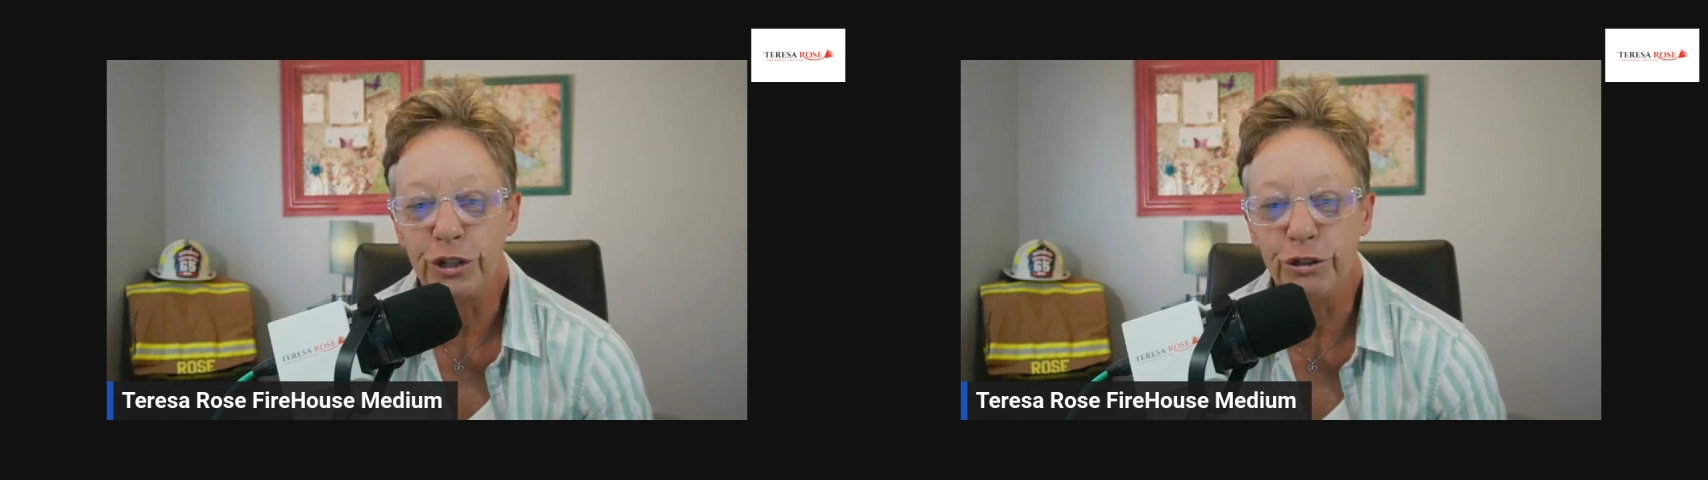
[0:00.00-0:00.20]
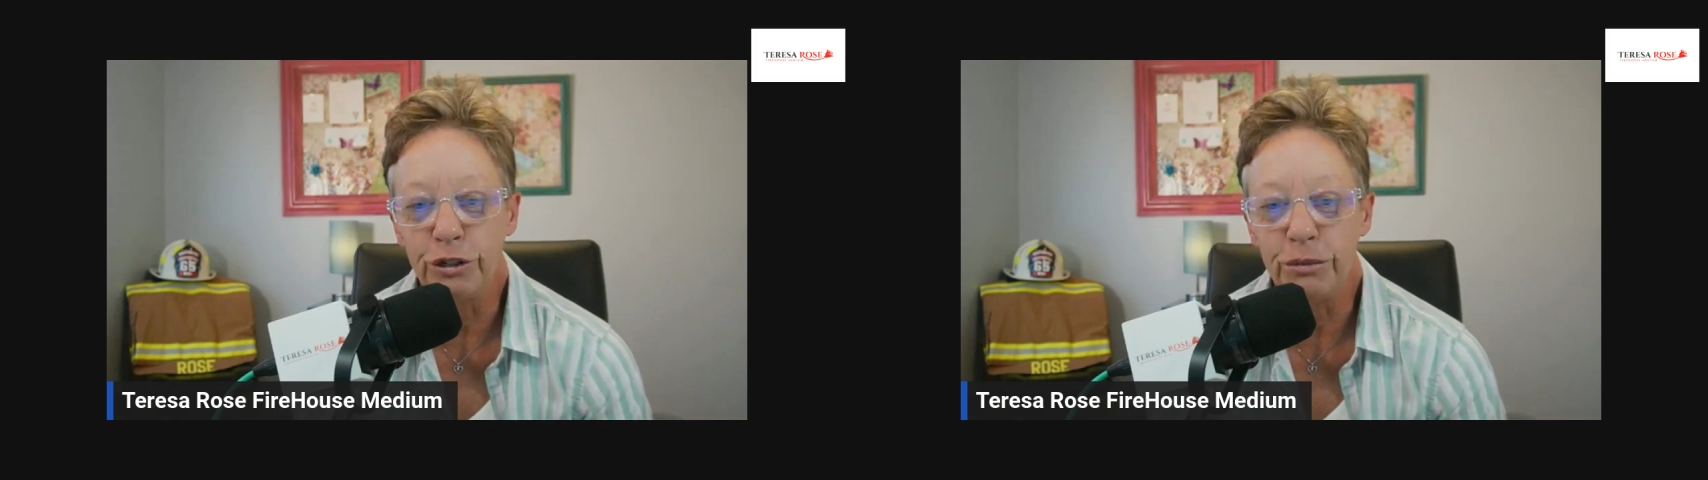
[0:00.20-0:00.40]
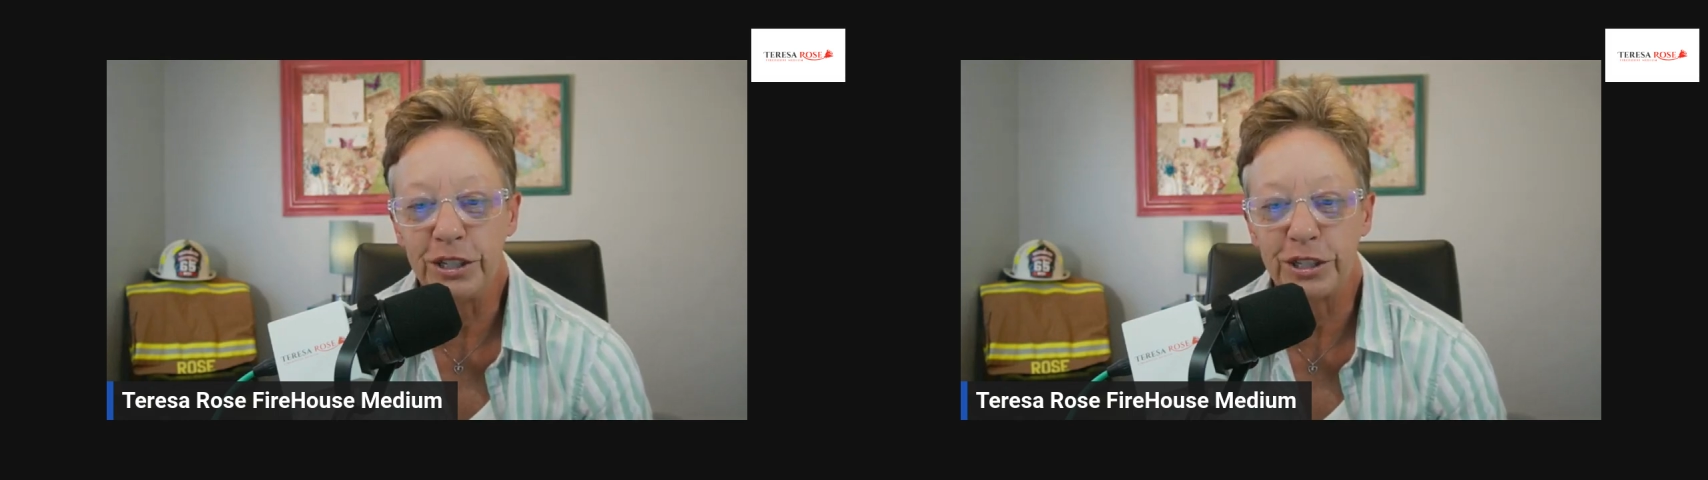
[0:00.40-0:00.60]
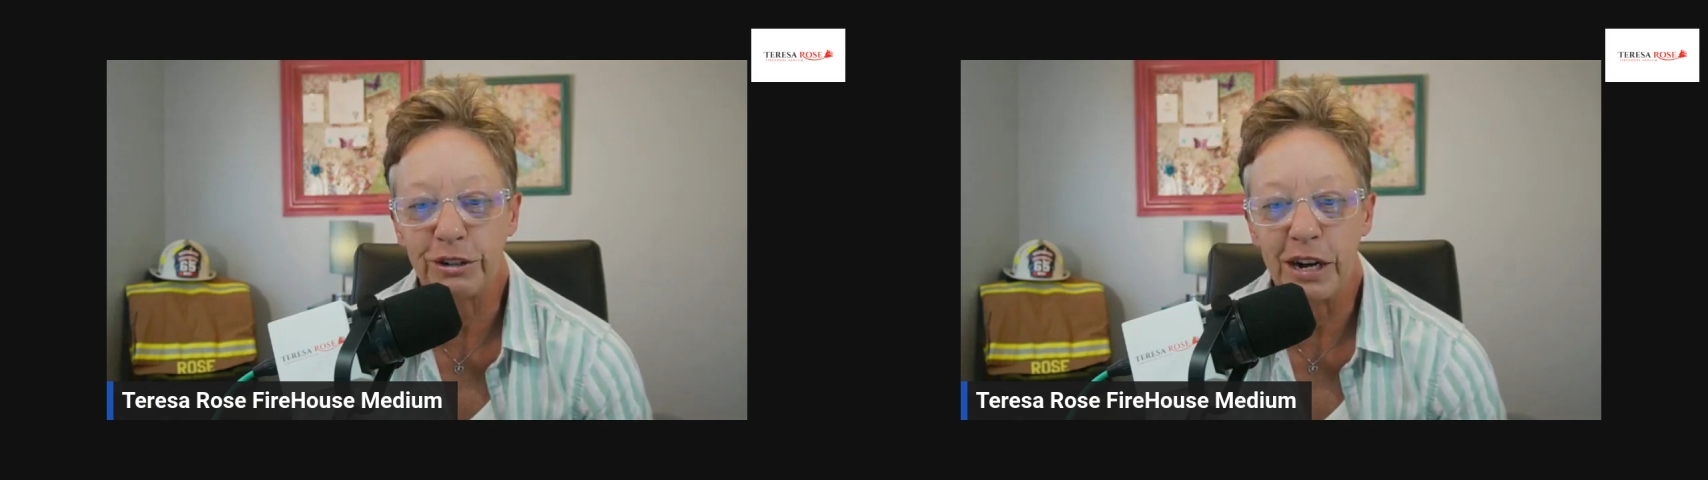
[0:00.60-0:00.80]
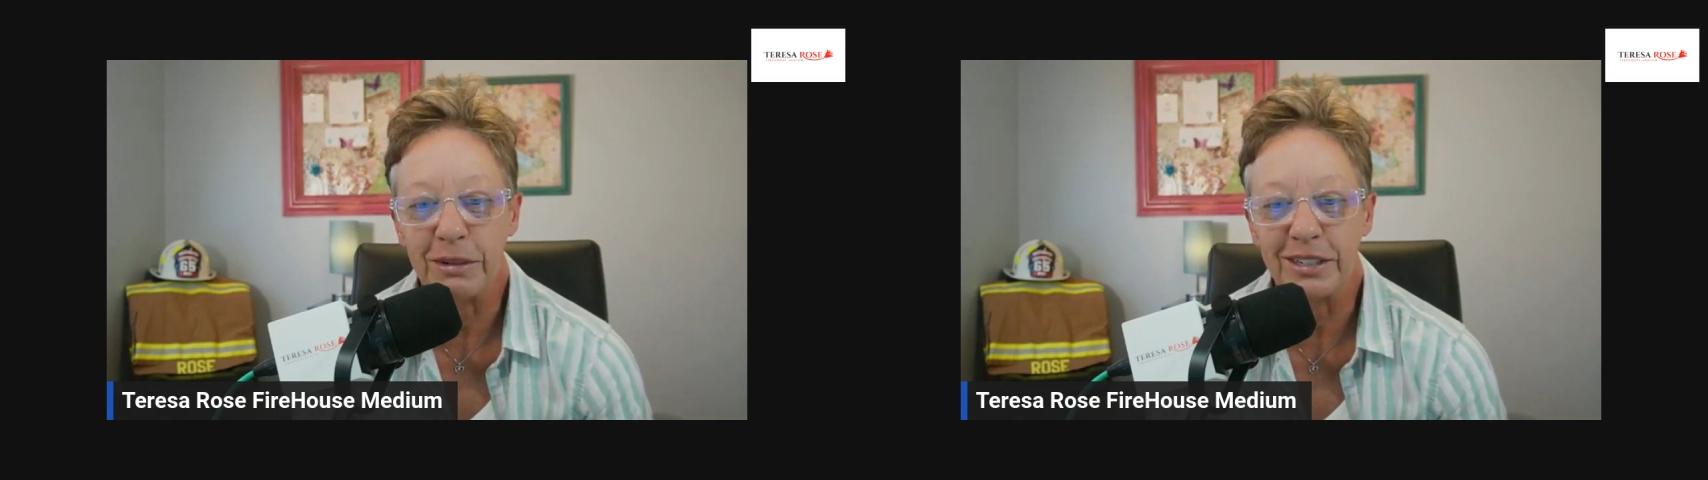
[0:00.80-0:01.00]
YouTube,
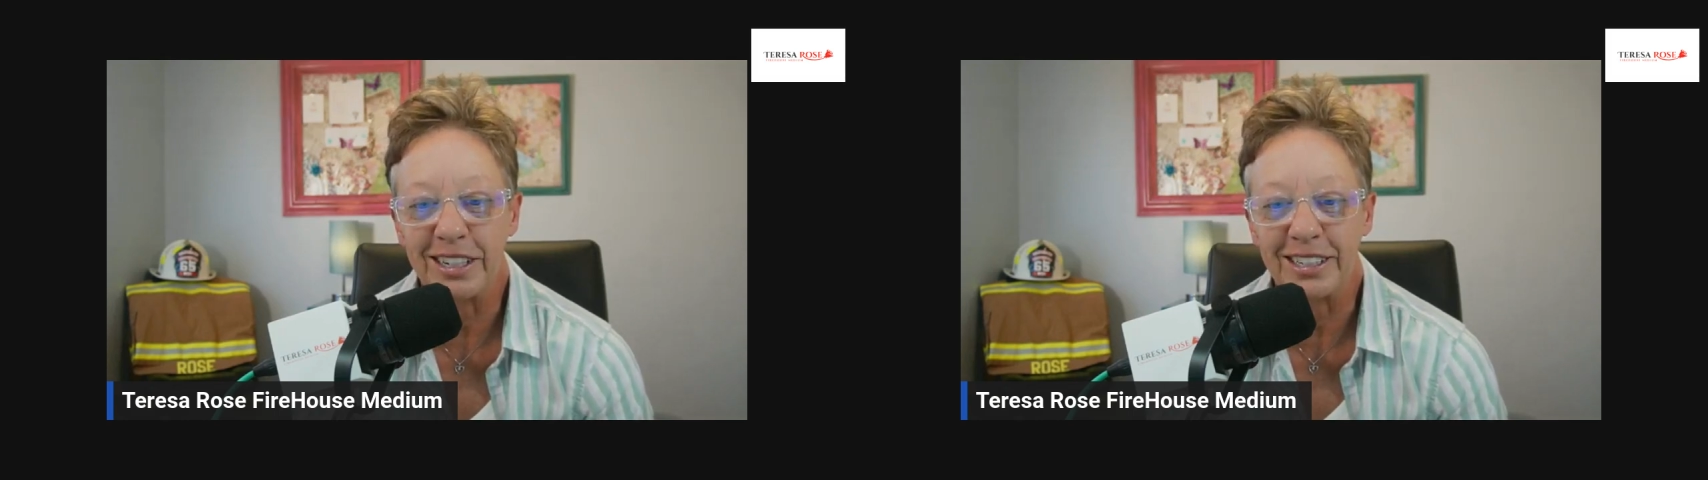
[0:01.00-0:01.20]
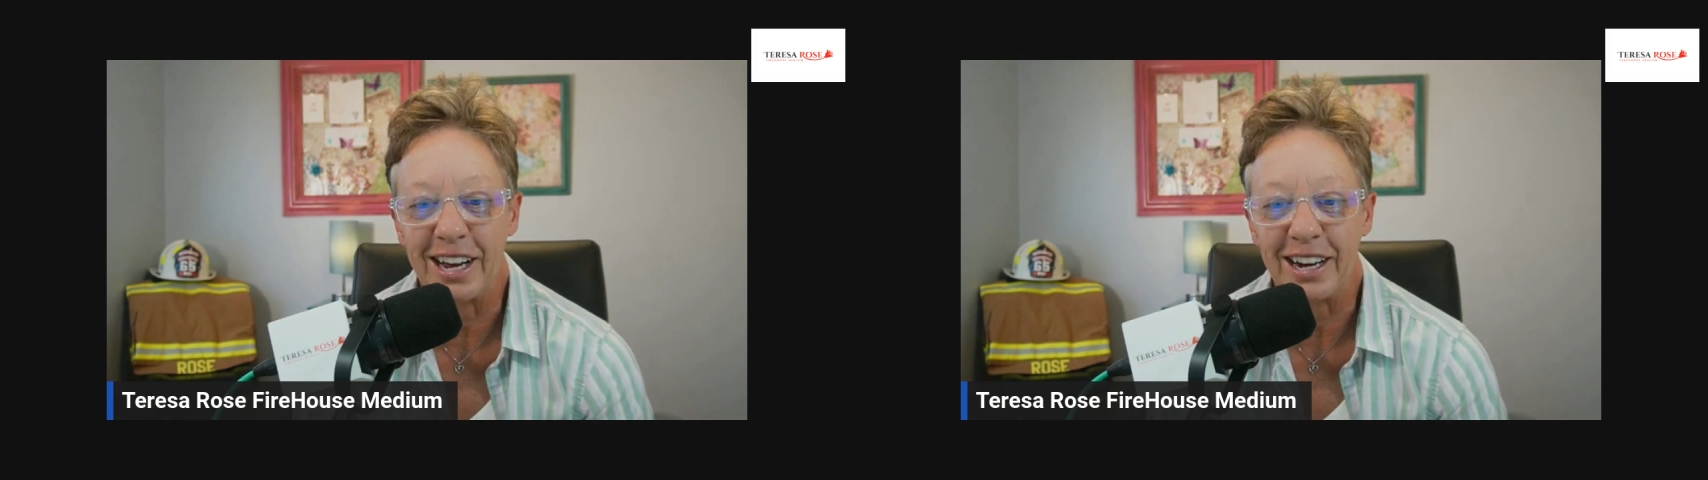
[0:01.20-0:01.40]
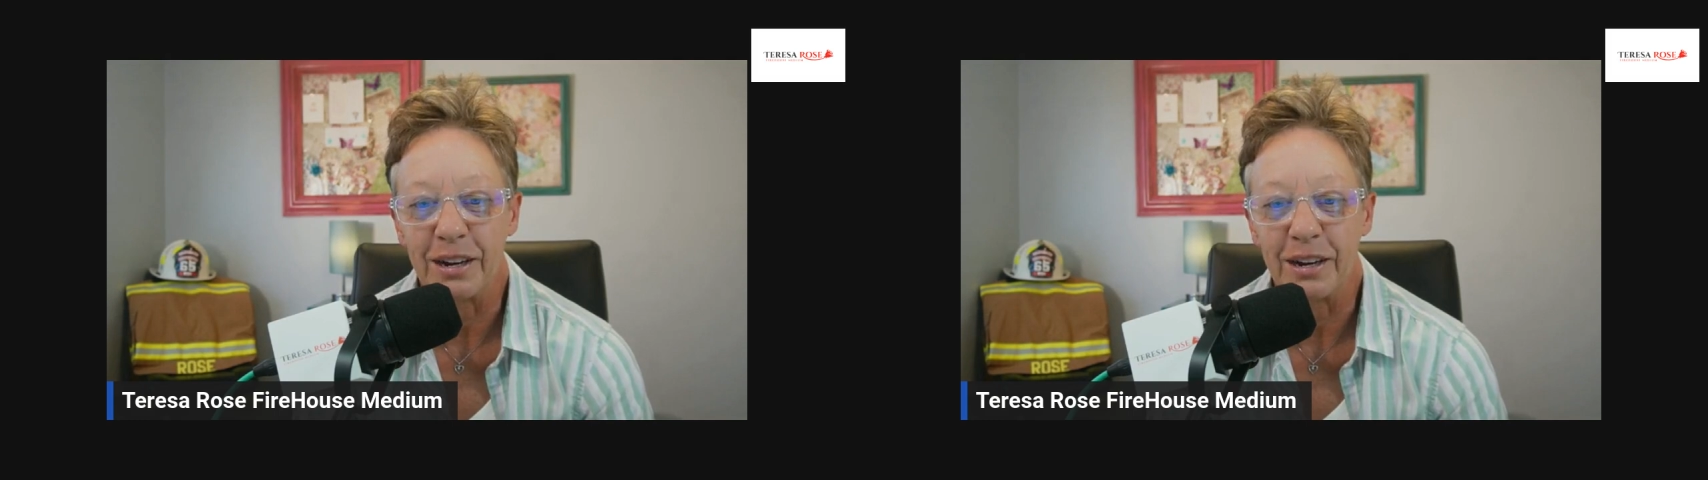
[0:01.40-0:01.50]
Instagram, and TikTok.